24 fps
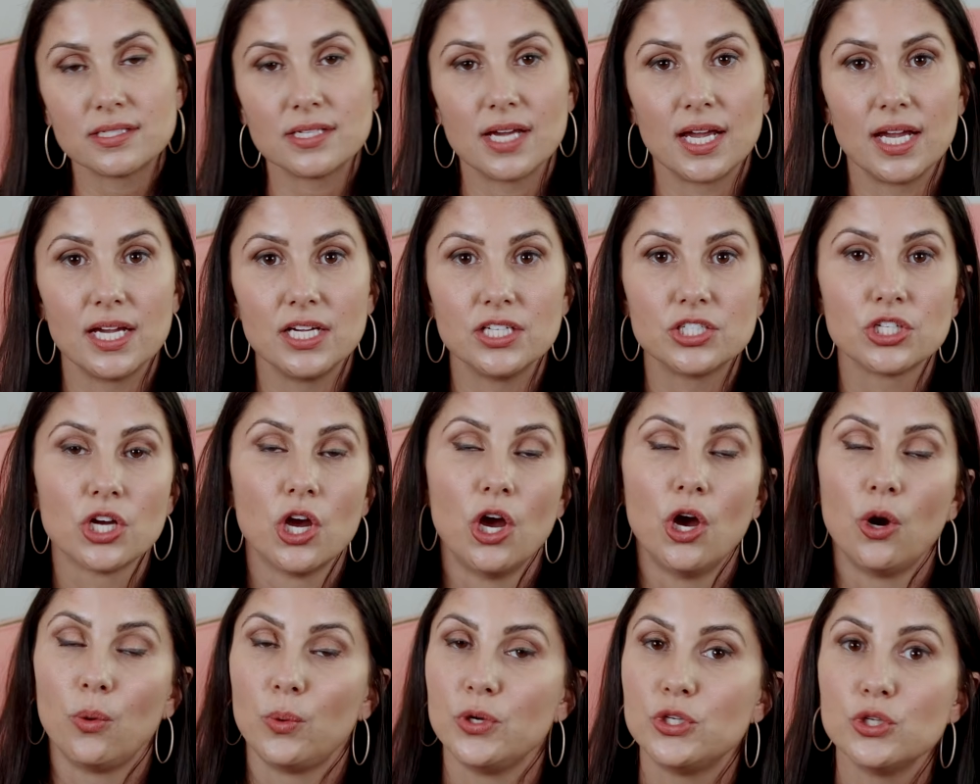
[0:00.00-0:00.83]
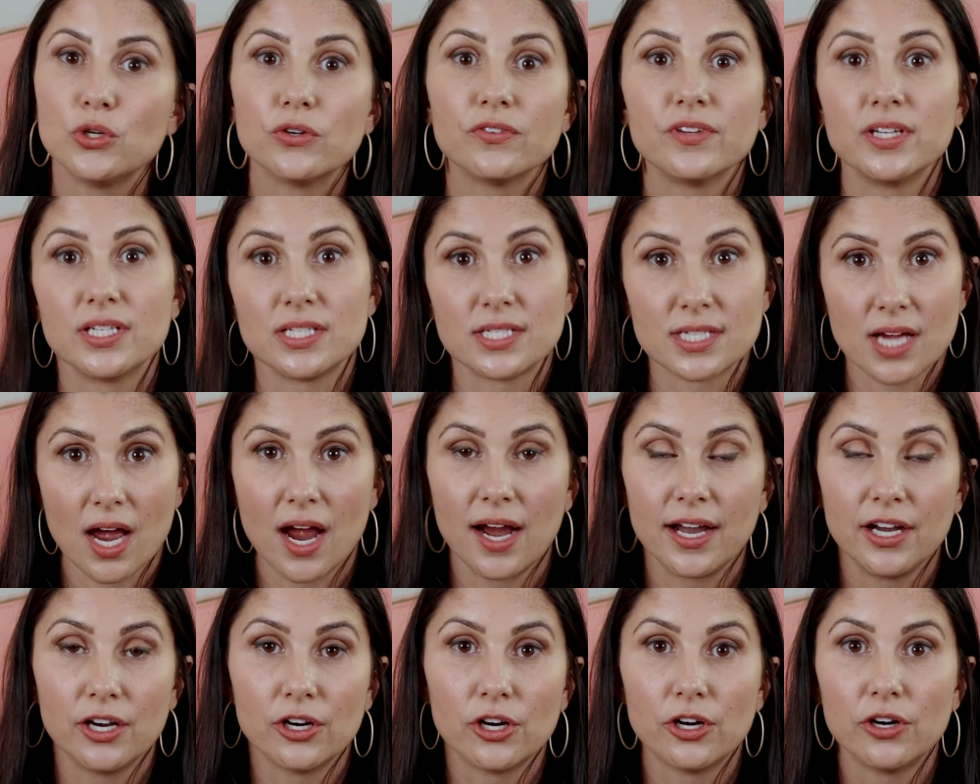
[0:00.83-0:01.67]
stage, we do have an
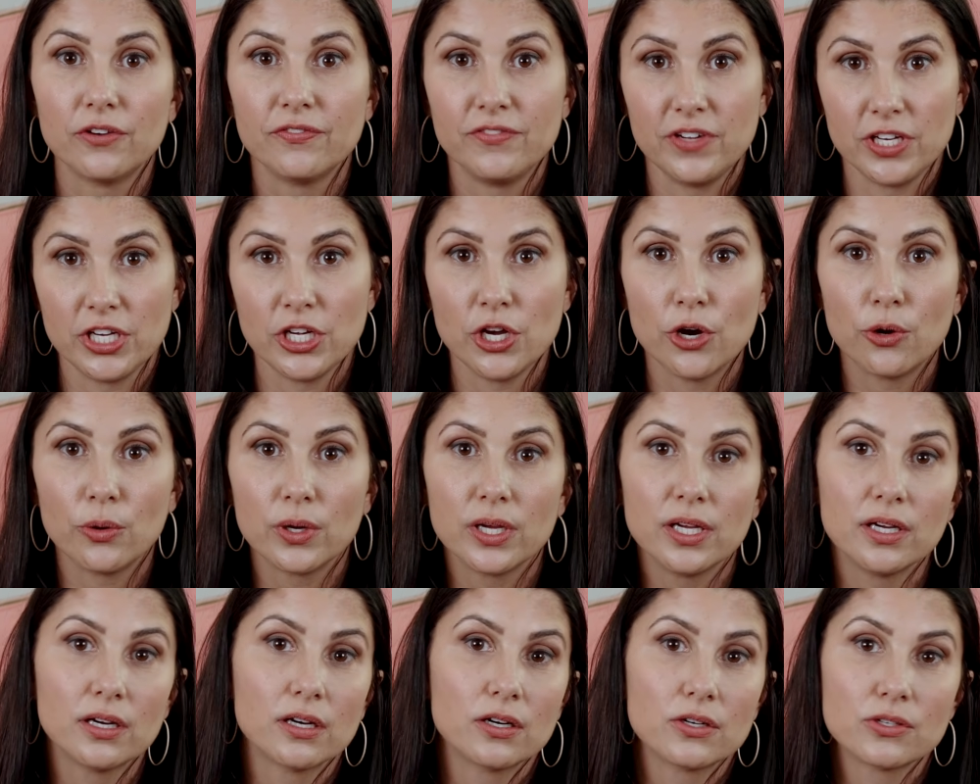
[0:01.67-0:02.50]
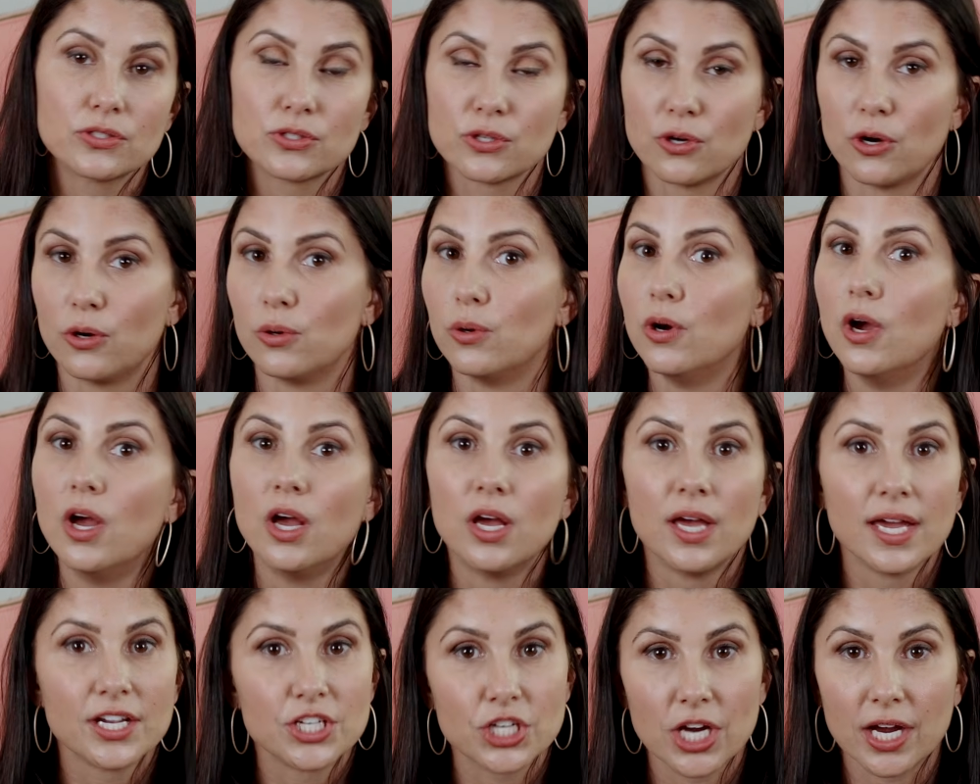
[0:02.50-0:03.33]
entire video here, so
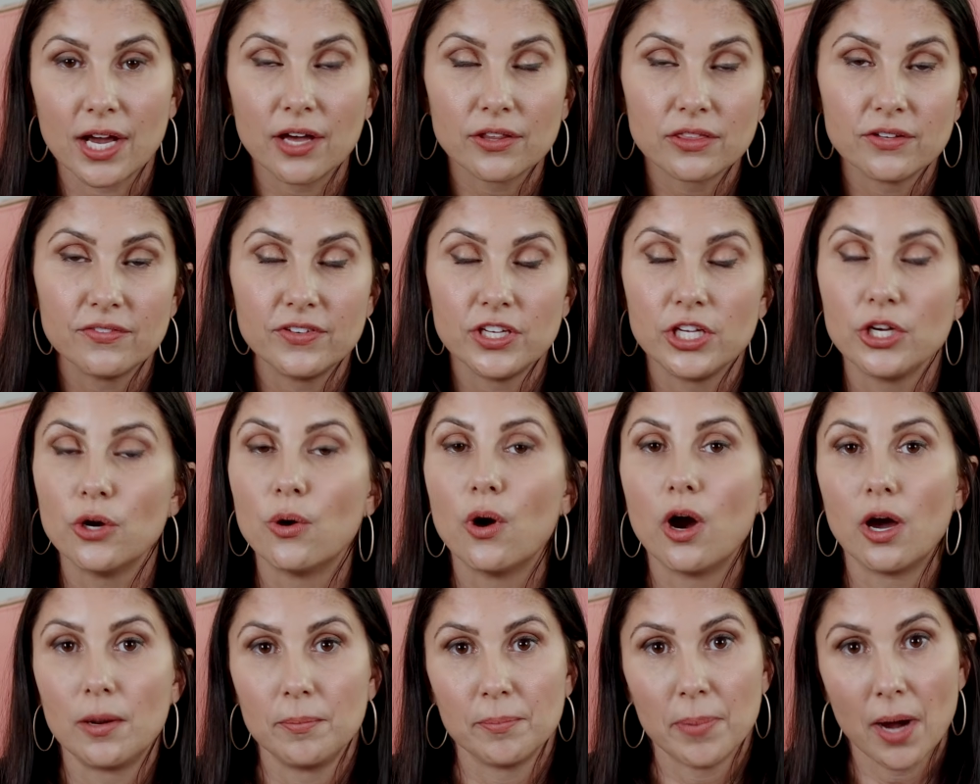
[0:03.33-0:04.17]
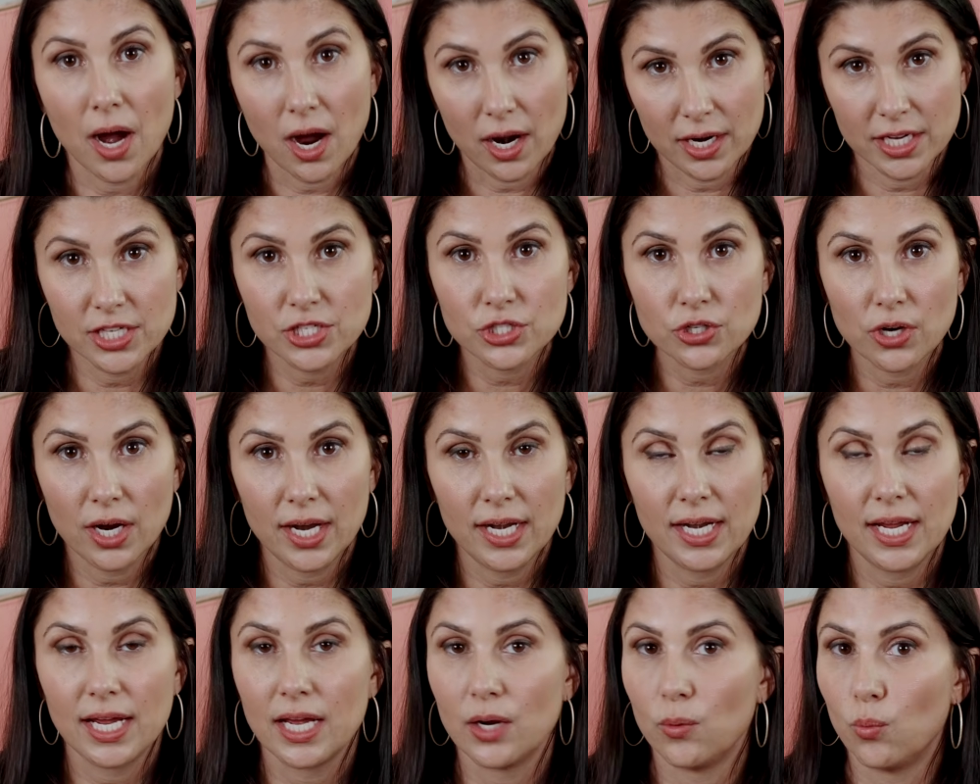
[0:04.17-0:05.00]
check out the video on potty
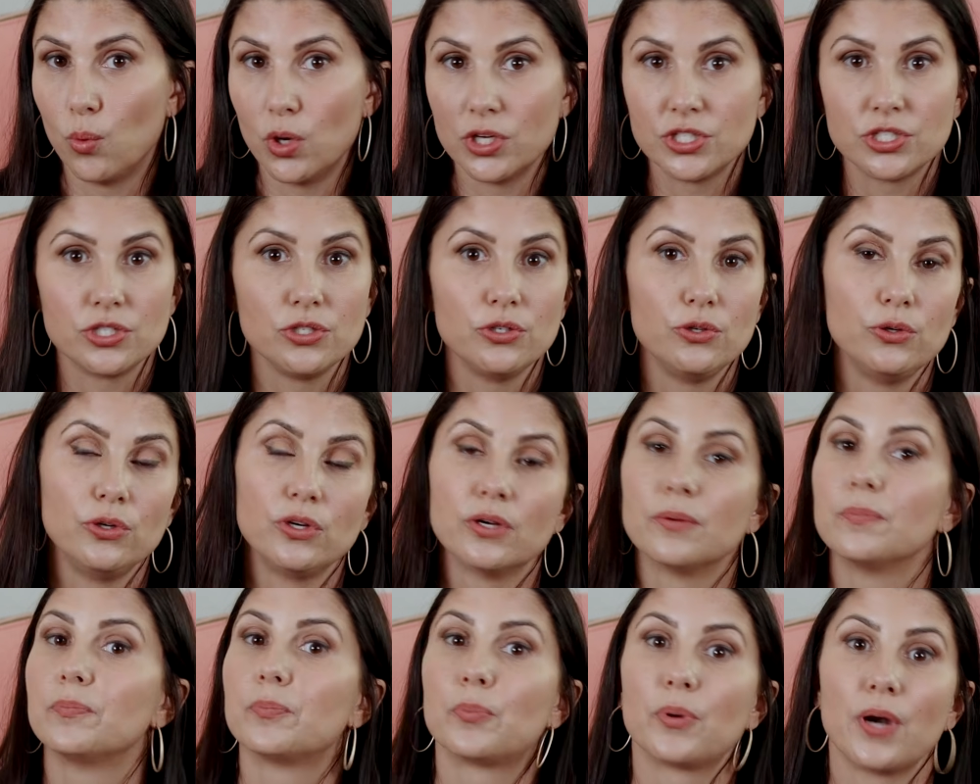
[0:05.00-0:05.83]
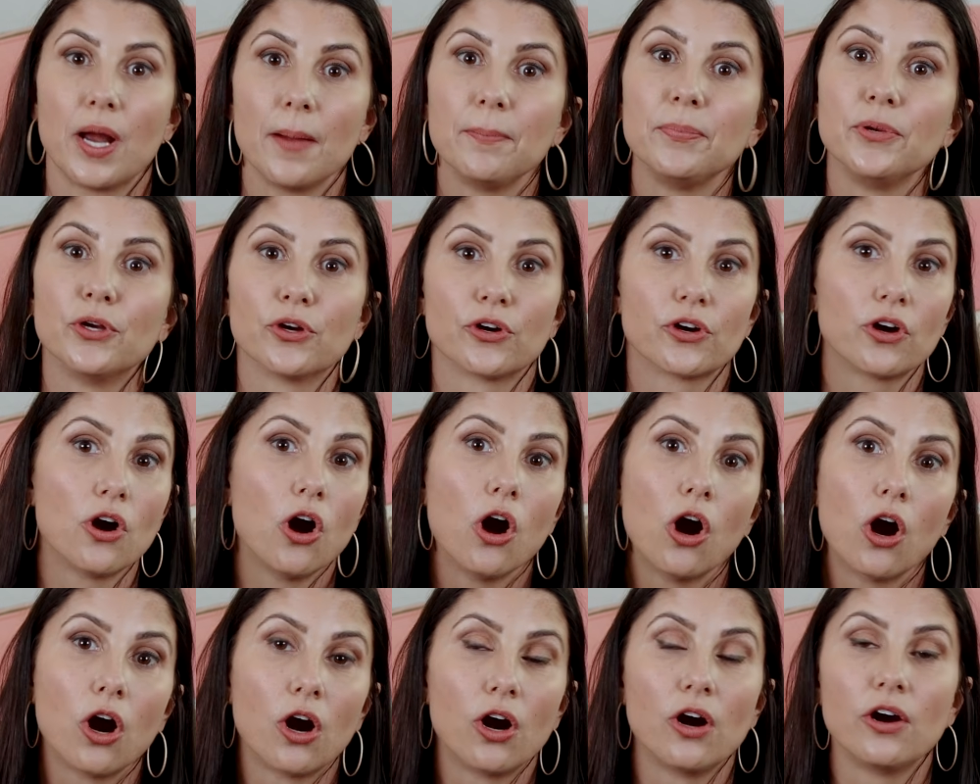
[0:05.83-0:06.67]
training and what to do to prep your
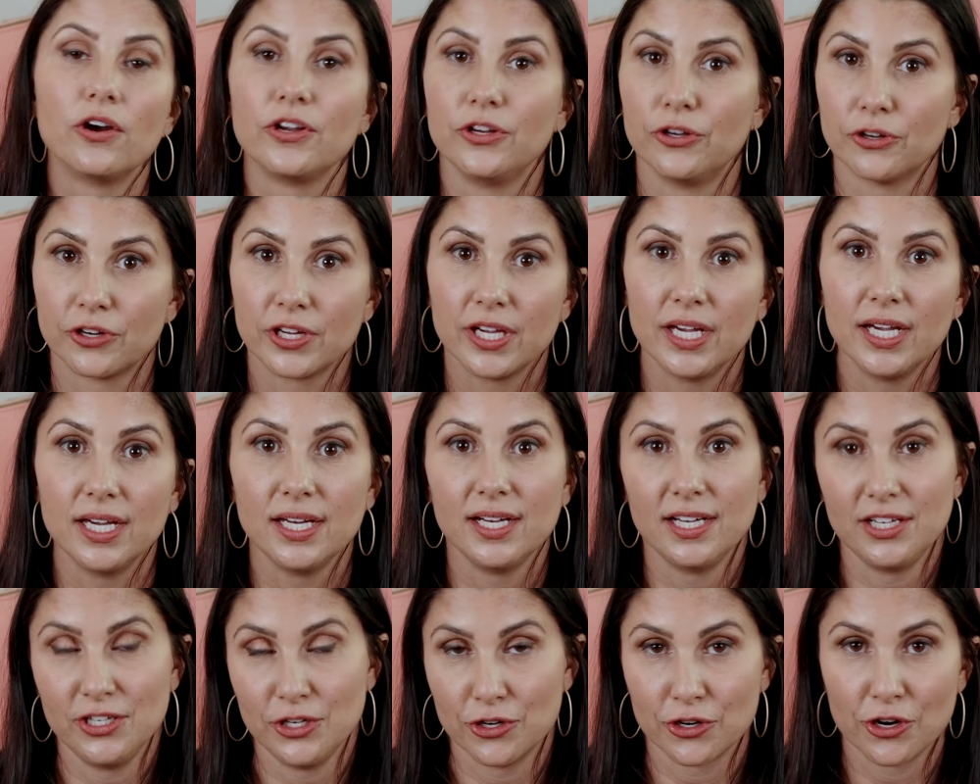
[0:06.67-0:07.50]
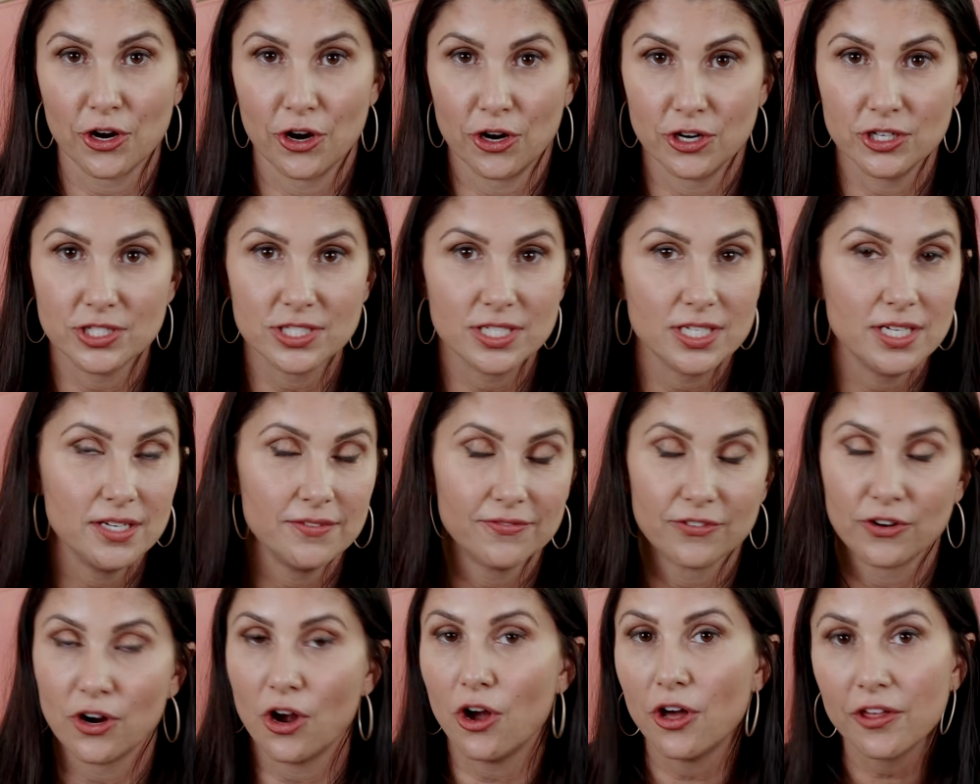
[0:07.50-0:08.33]
car, your kid, and your car
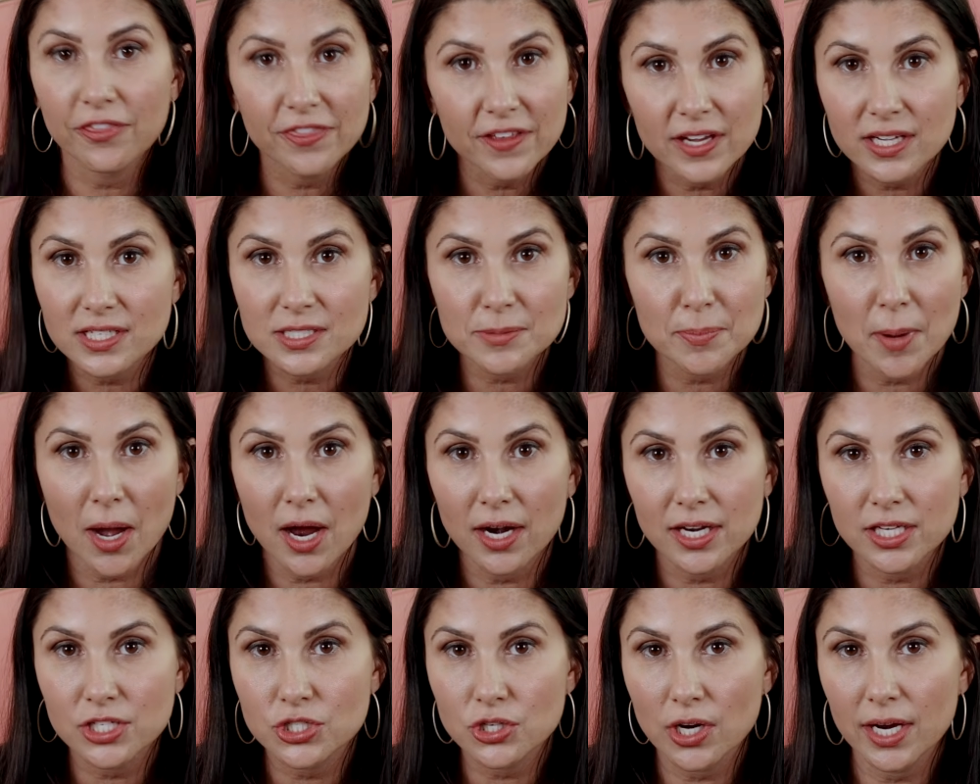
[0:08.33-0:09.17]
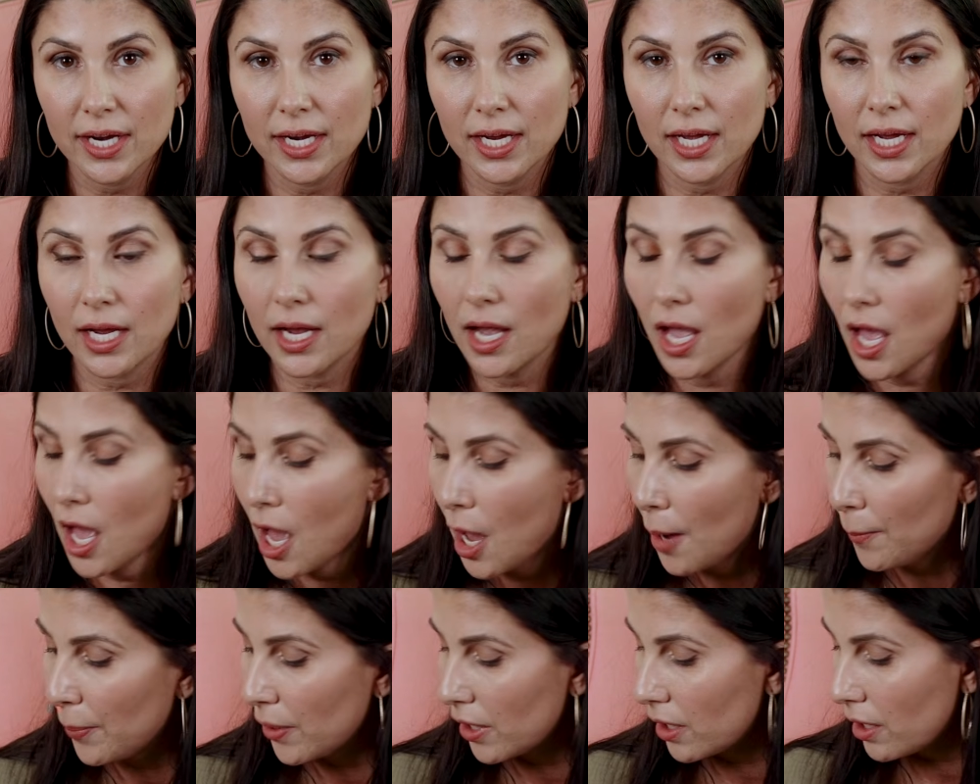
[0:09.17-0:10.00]
seat for all things potty training.
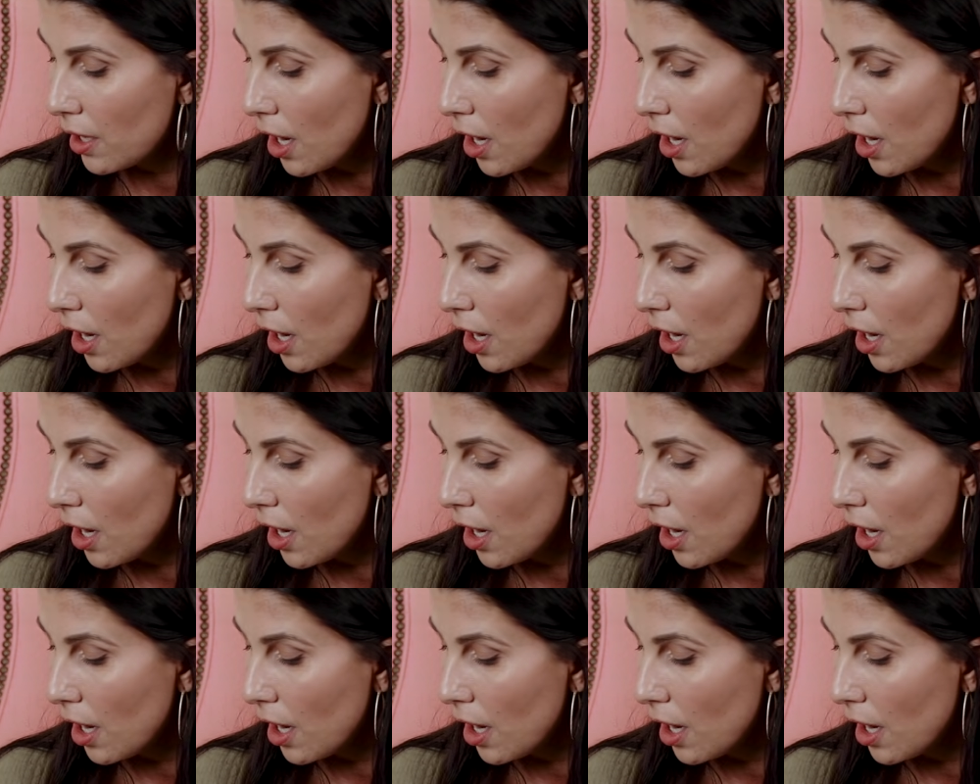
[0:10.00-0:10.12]
But a